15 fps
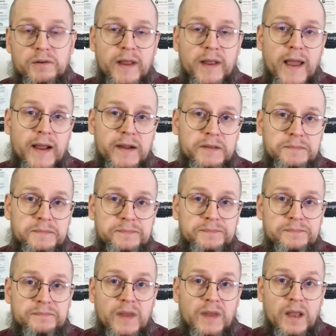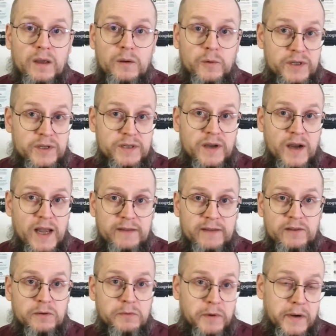act, which I have
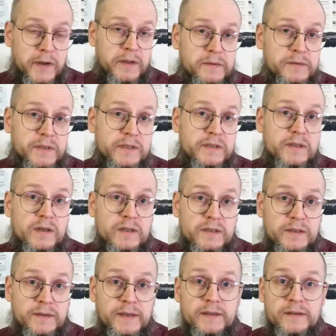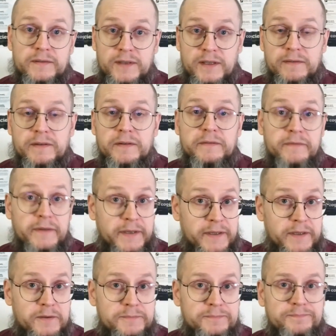already discussed in a different
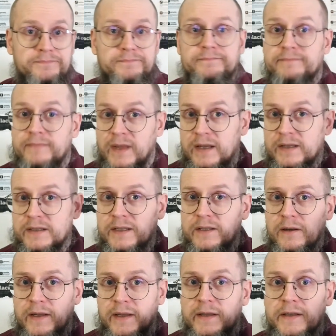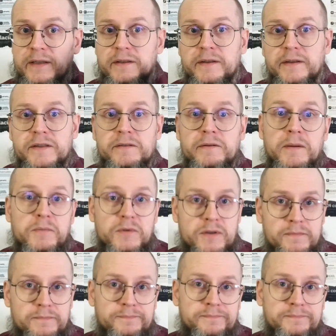video. See the link in the description.